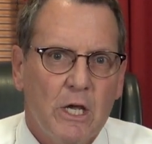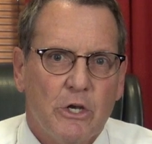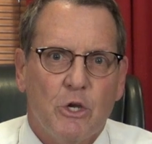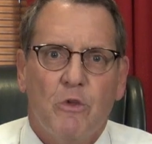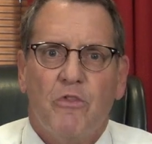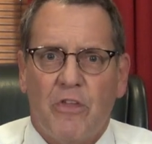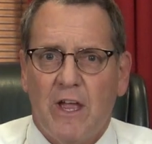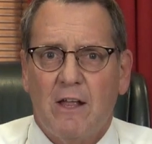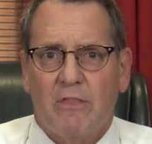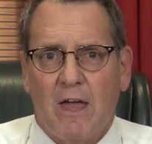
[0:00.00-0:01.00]
Do you
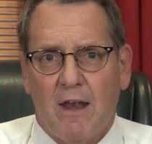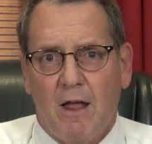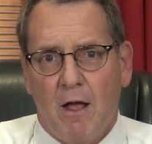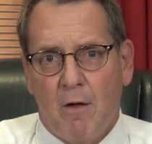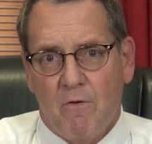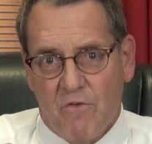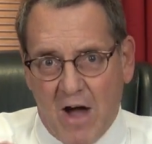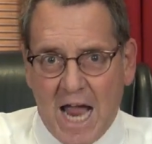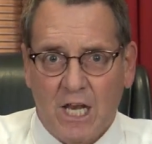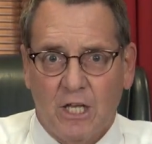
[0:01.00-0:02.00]
think that
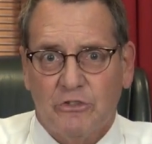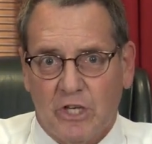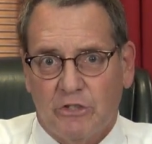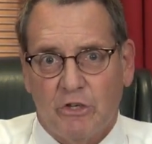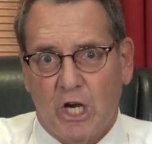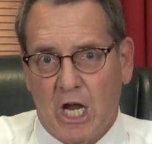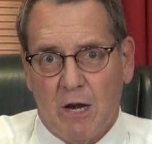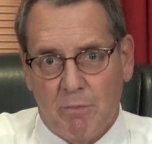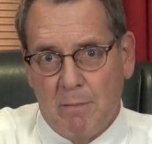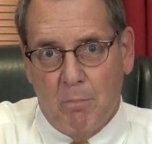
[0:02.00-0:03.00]
violence isn't going
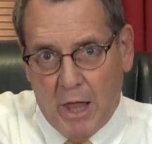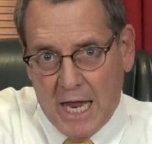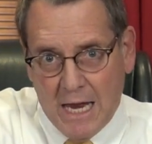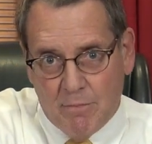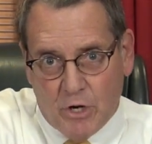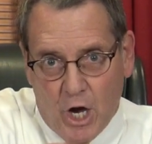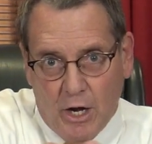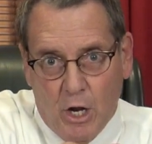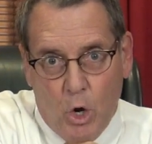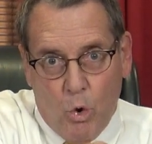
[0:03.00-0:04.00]
to be blamed
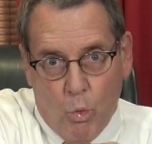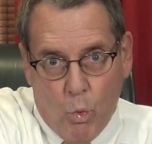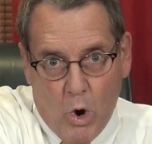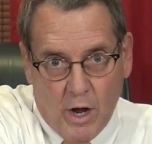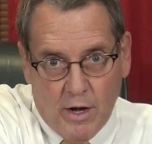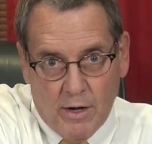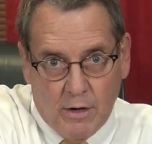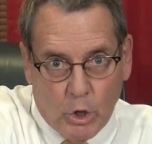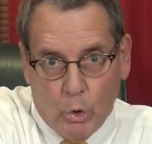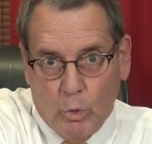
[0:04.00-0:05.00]
on
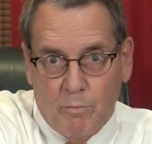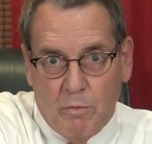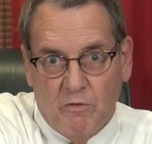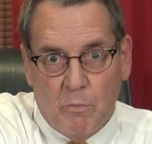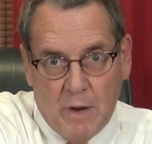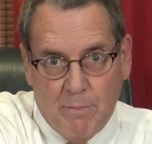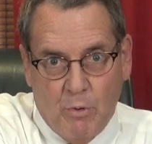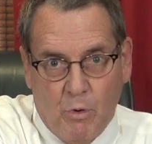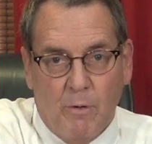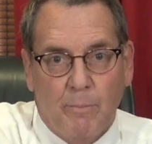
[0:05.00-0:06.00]
one group of
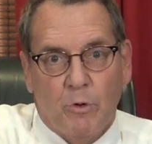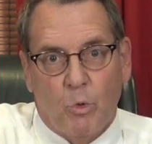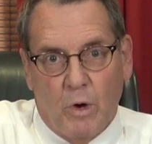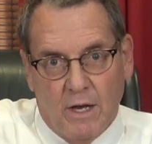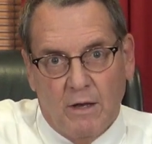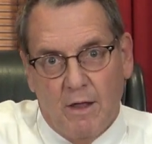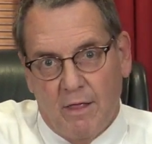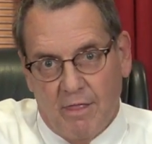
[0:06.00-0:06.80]
people when